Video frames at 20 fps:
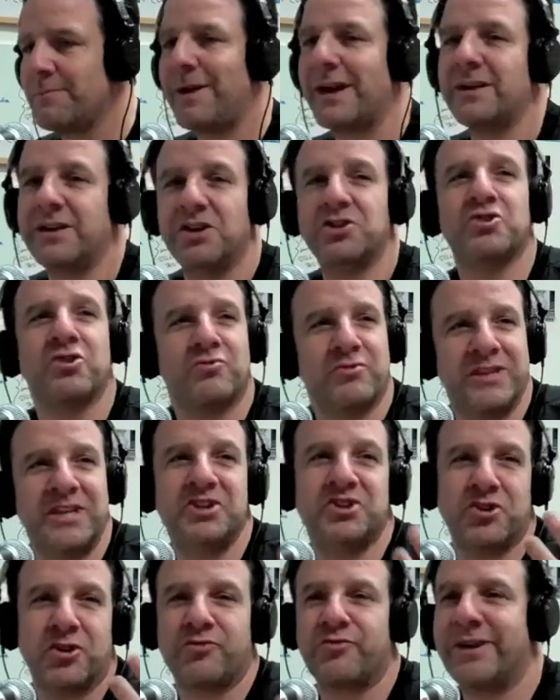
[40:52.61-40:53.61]
my initial
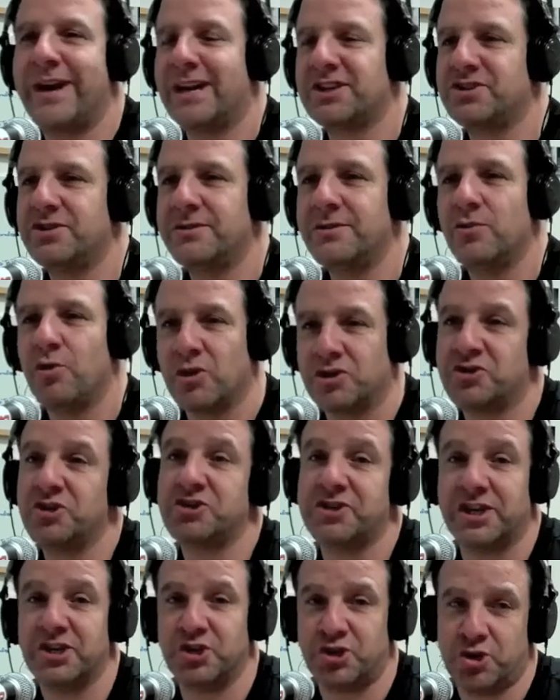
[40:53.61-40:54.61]
knee-jerk reaction, or I
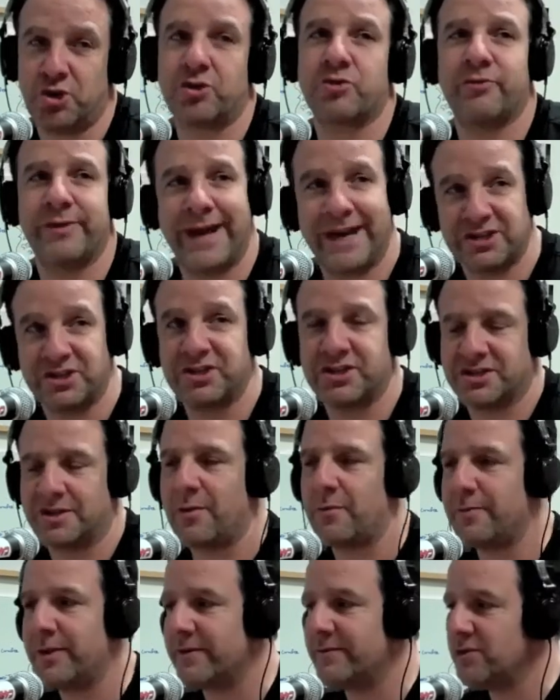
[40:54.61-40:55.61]
should say jerk reaction
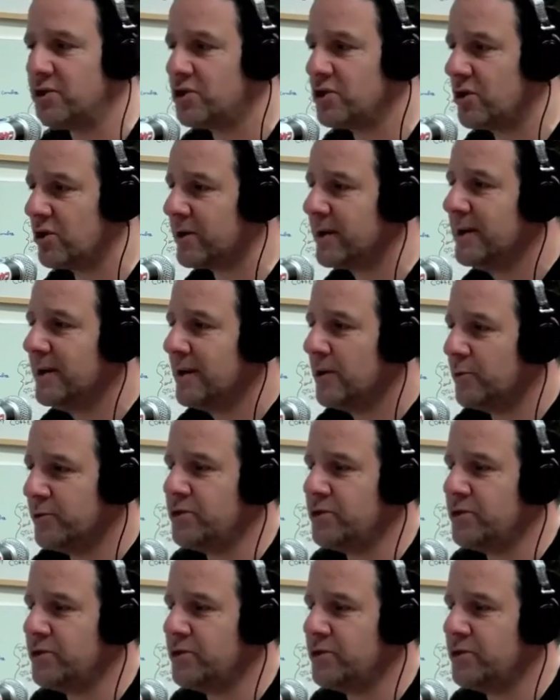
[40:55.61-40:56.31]
because I'm a bit of a jerk,